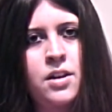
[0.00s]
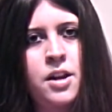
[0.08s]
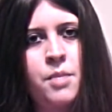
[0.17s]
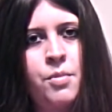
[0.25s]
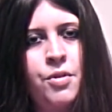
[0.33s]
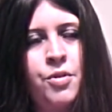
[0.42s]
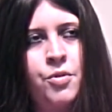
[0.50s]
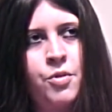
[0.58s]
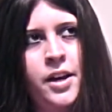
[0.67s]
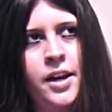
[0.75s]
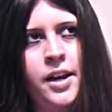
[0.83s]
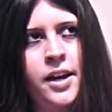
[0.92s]
Number
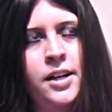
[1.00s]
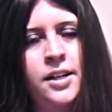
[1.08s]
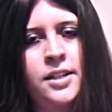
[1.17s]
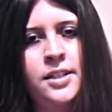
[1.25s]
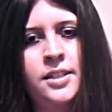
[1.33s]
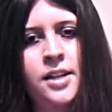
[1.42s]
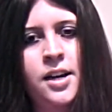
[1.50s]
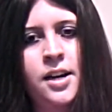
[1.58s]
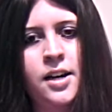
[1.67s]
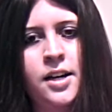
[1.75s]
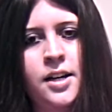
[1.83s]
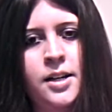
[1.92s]
3,
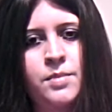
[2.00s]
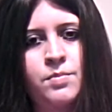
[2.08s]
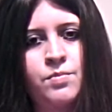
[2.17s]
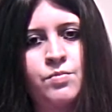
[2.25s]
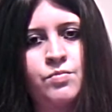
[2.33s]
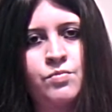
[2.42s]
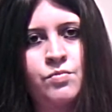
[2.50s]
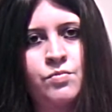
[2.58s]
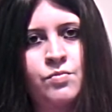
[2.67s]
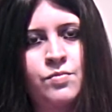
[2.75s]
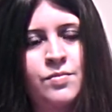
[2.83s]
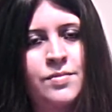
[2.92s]
I
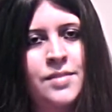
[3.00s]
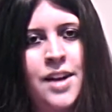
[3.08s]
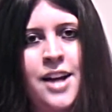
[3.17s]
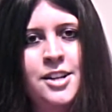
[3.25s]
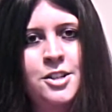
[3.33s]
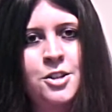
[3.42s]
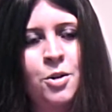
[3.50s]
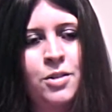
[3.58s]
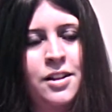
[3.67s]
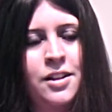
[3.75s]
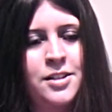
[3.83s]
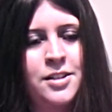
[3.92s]
just
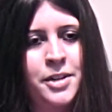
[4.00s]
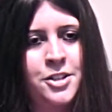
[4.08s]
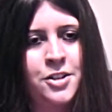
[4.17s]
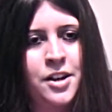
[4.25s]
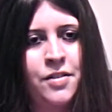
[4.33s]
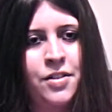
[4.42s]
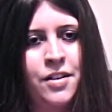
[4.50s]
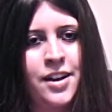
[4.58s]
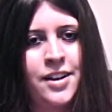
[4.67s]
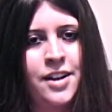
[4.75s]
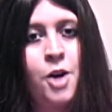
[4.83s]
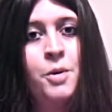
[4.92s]
totally lost my train of
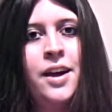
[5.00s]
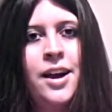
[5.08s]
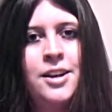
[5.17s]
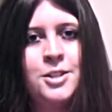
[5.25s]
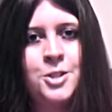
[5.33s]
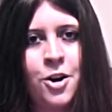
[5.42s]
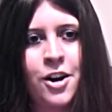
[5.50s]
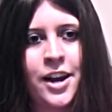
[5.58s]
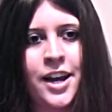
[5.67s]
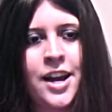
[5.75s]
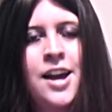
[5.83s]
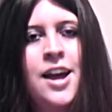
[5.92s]
thought. Oh yeah,
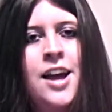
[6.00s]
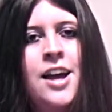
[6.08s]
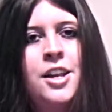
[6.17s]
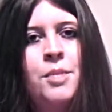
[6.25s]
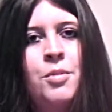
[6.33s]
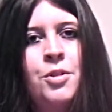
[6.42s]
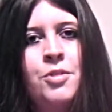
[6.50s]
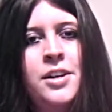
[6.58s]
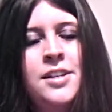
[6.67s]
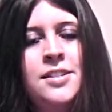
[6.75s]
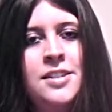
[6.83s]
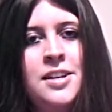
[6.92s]
sorry. Number
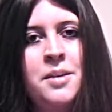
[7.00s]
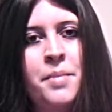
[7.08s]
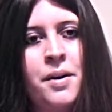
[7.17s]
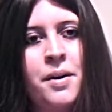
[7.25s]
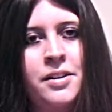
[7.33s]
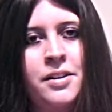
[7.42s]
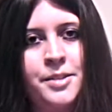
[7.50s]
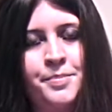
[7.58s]
3 is CM Punk.